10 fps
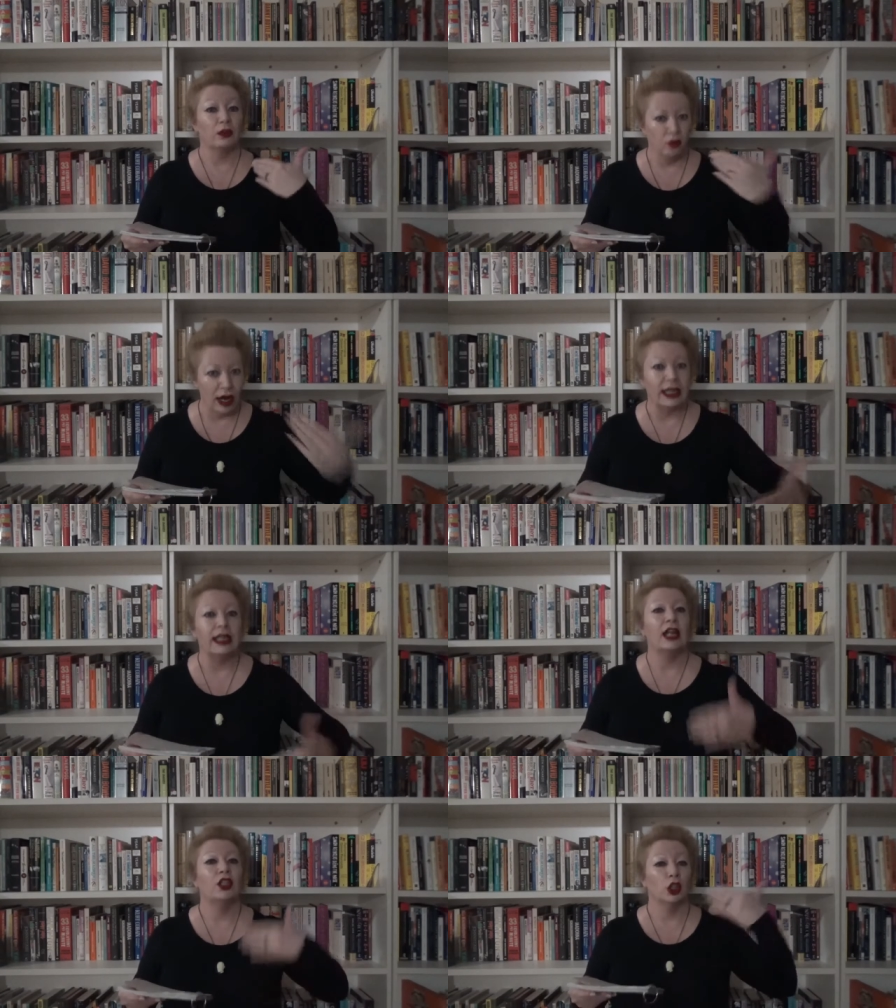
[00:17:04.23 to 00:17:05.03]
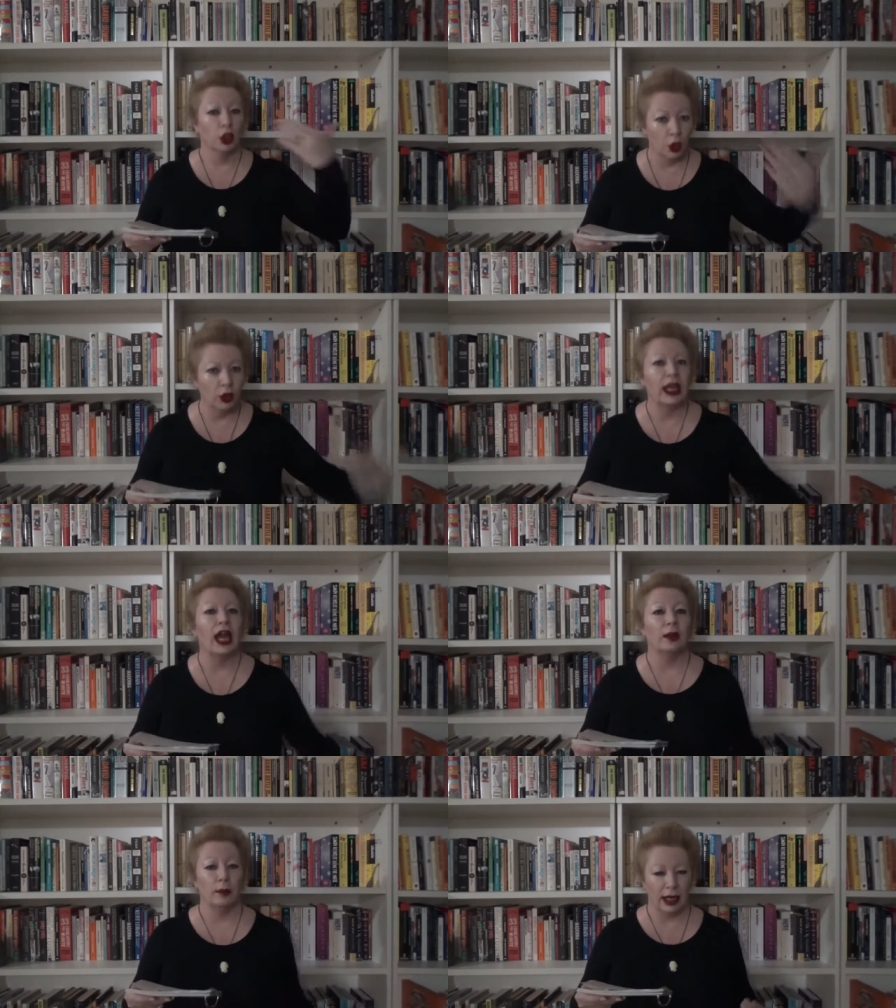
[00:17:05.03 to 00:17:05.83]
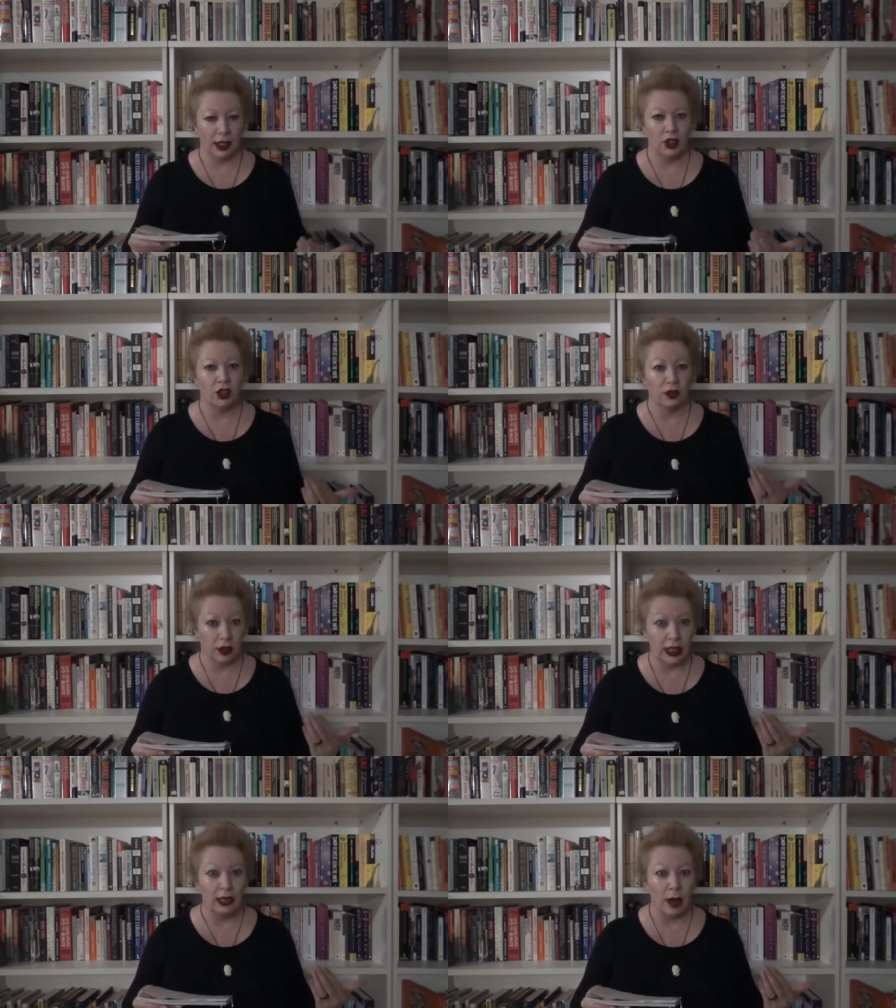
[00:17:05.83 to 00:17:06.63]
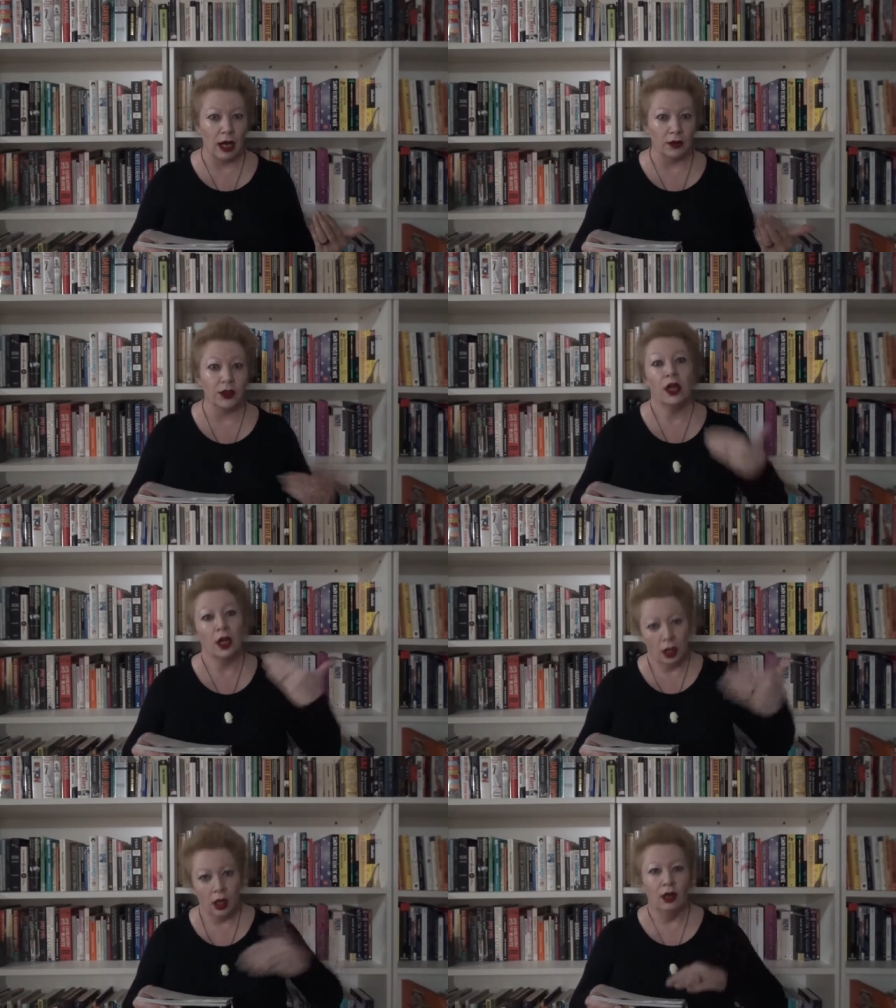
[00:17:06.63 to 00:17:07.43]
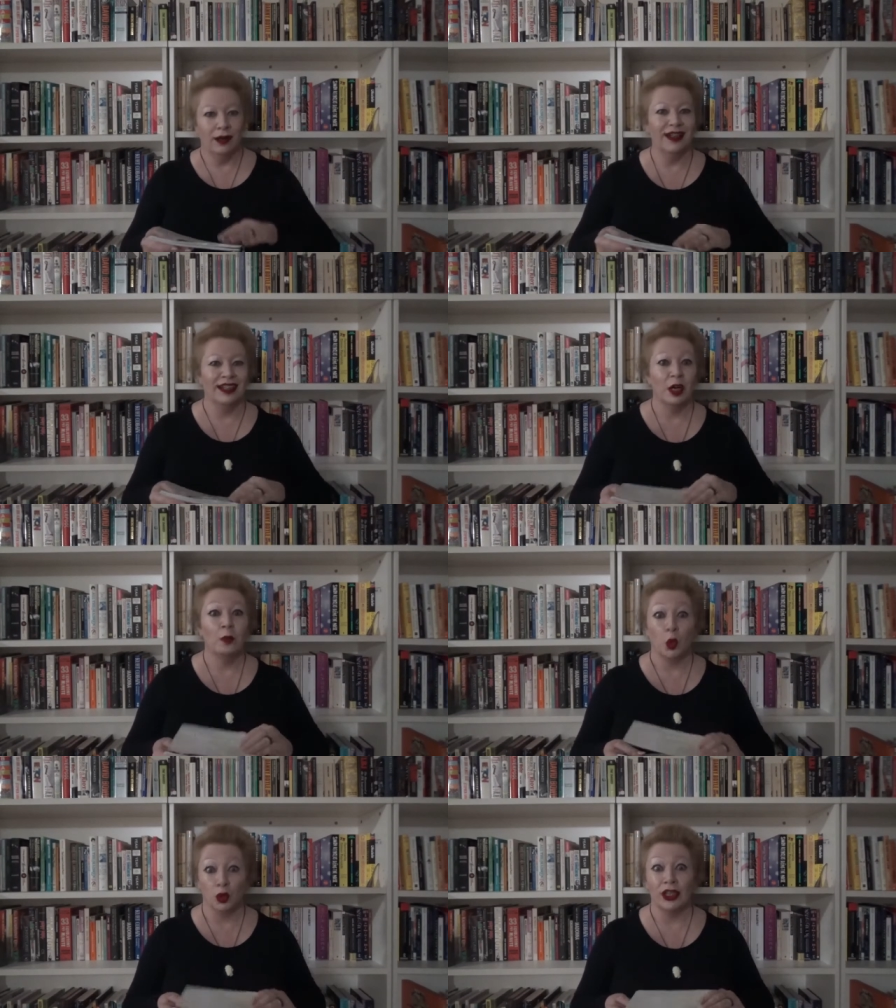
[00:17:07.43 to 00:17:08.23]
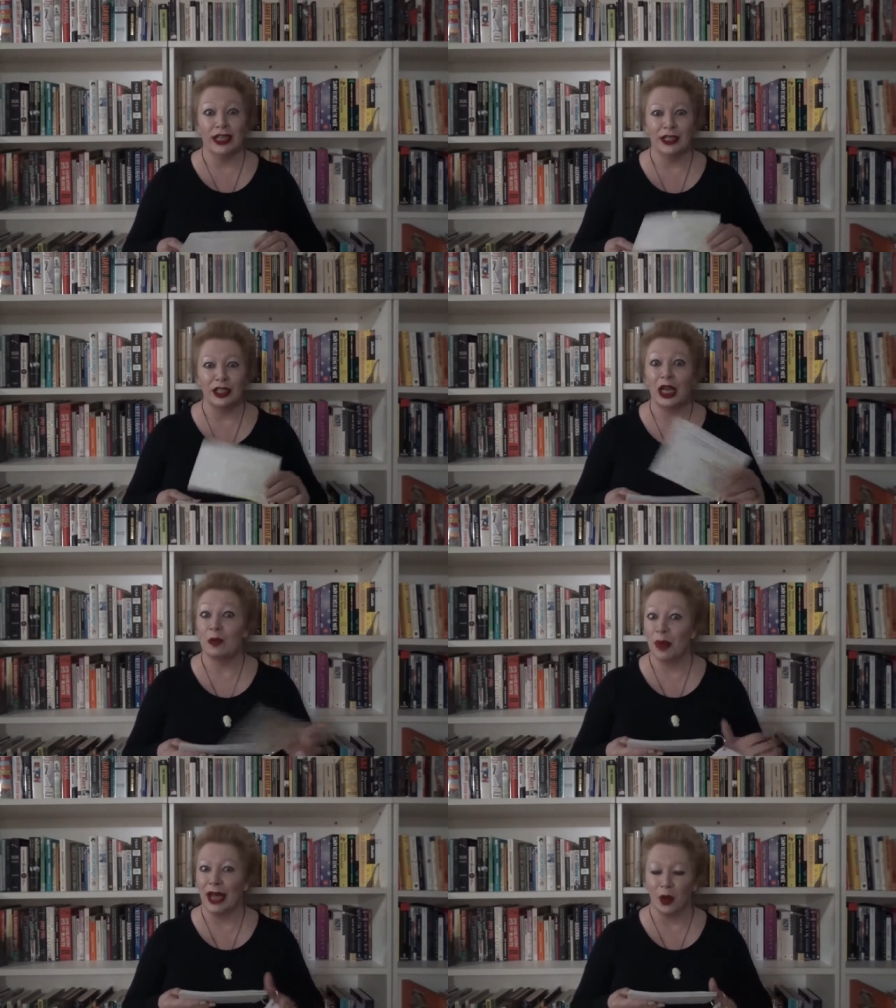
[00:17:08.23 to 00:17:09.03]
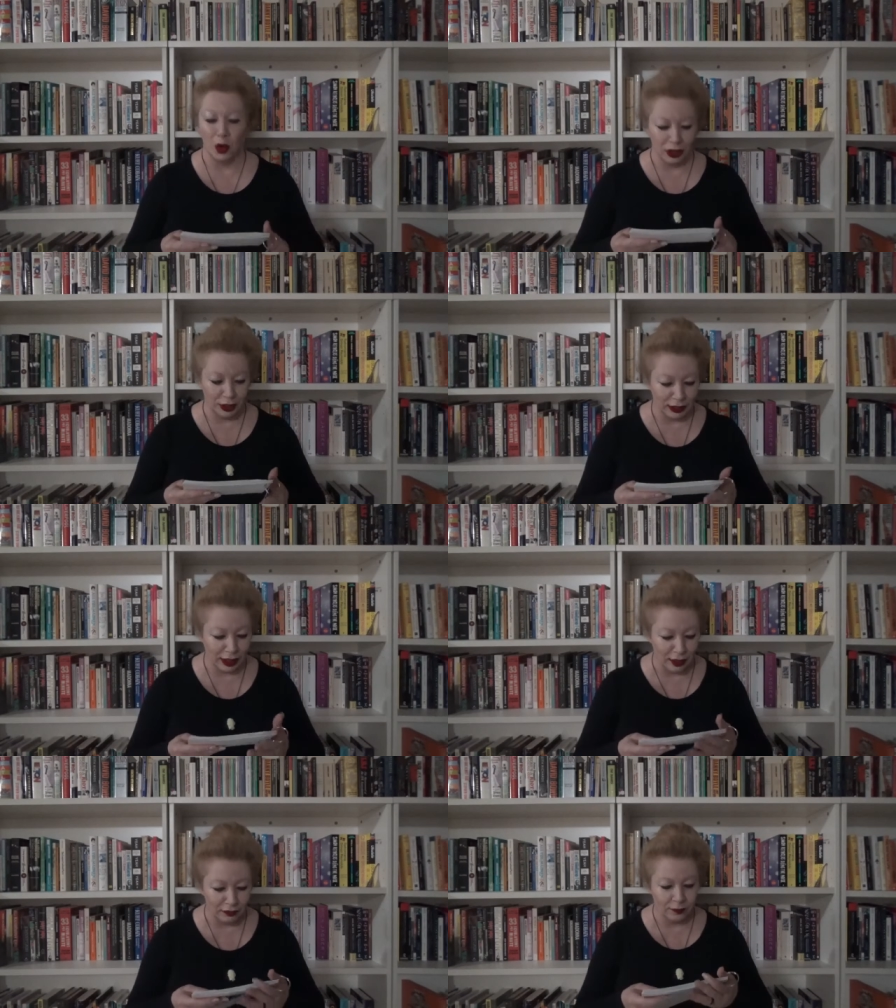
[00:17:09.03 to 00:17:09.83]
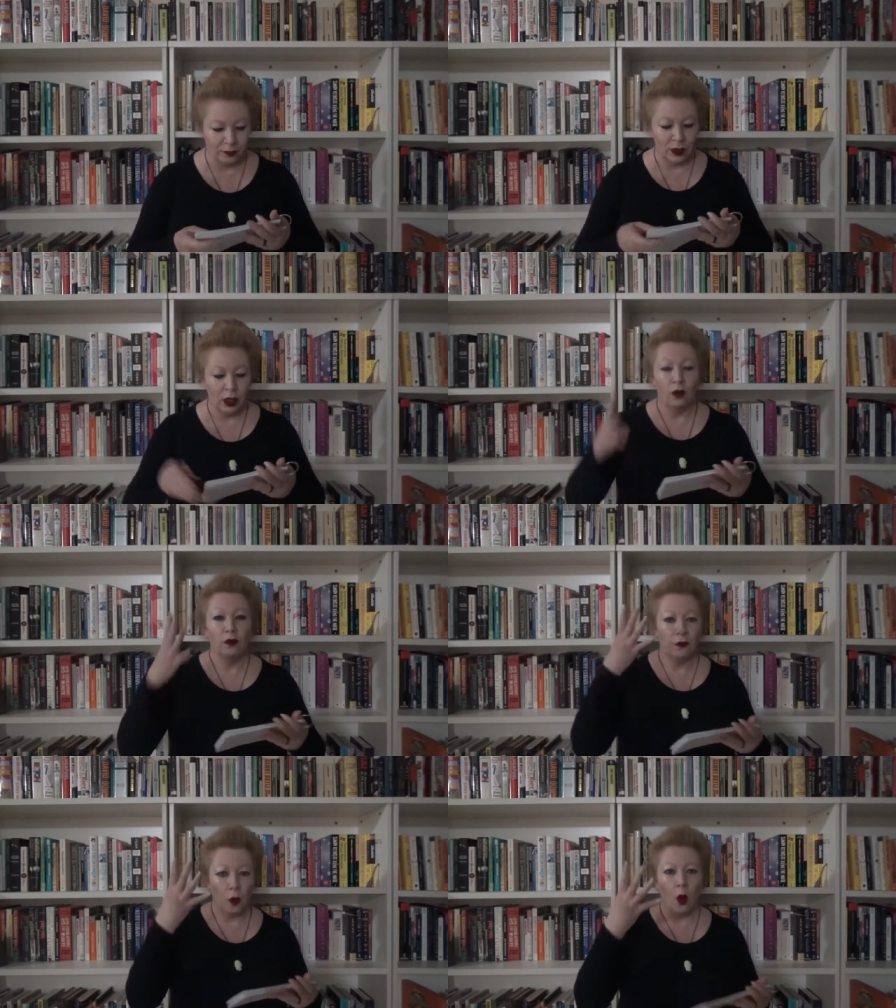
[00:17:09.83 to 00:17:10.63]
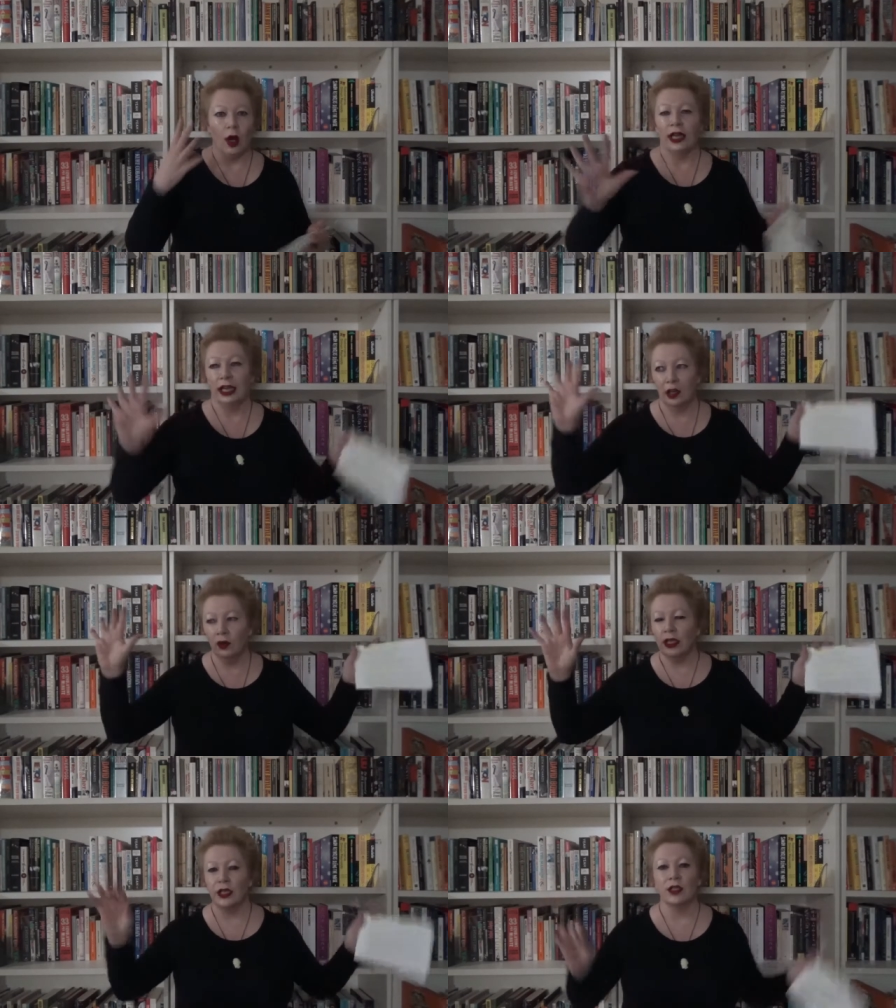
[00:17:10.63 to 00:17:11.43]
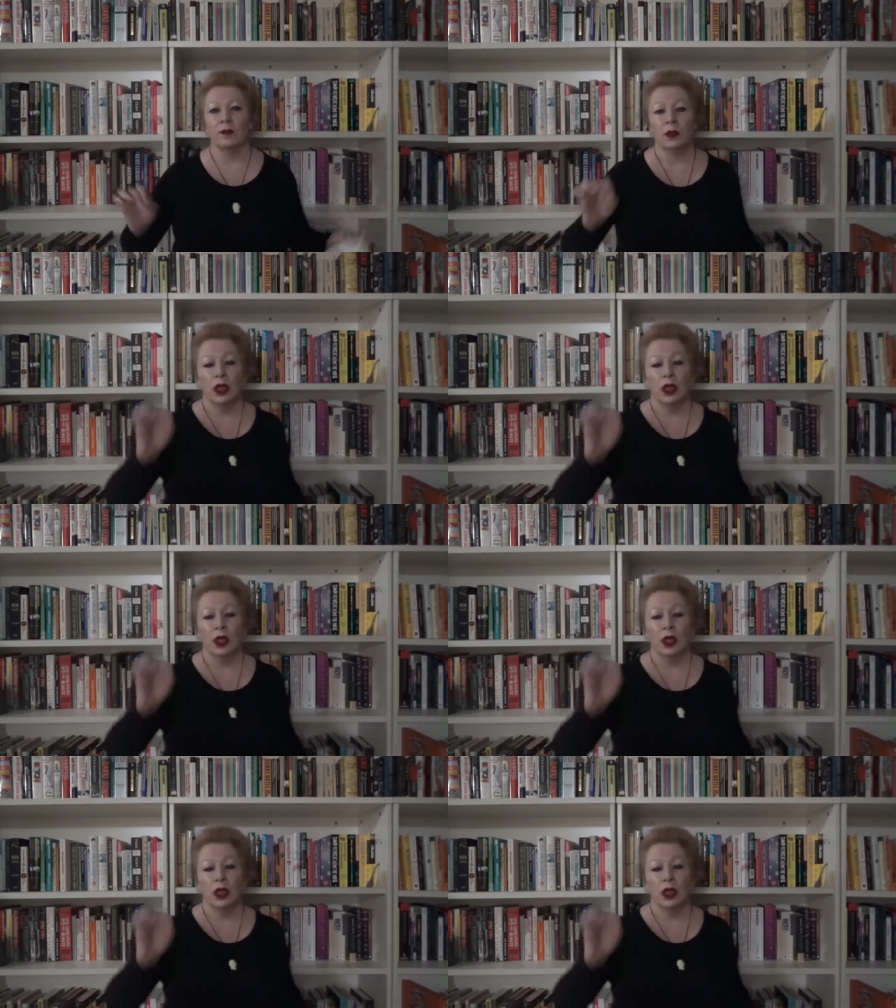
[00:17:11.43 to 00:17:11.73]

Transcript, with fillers: ready and you're learning how to manage the emails, put the internet back on in your life. 4, here it is.